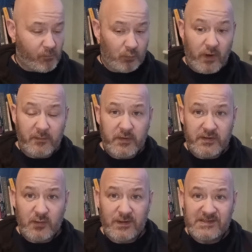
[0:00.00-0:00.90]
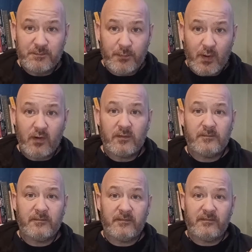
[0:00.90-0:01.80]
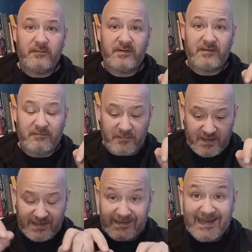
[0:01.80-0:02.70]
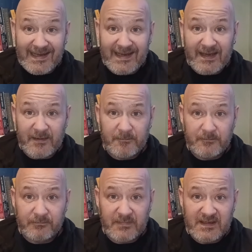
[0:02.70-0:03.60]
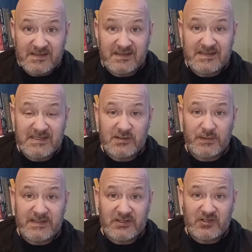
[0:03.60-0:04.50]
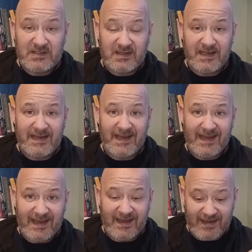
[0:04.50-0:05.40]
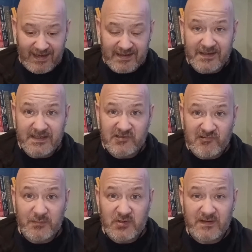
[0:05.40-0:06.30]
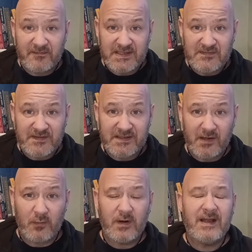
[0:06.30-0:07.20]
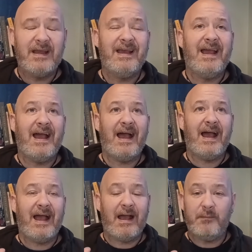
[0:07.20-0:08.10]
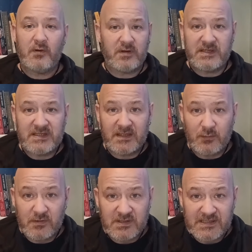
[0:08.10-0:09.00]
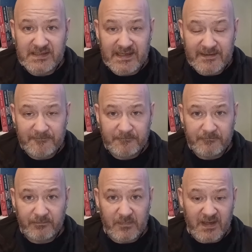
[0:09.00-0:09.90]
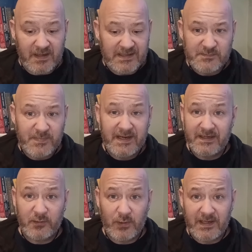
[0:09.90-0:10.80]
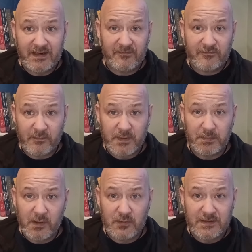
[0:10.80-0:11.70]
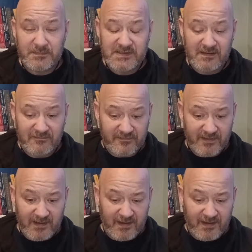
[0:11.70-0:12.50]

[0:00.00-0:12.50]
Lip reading: What I'm going to do is put the link to listen to it digitally in the description of this video. I'm not going to tell you what's in there. It's better you heard it from the bloke himself,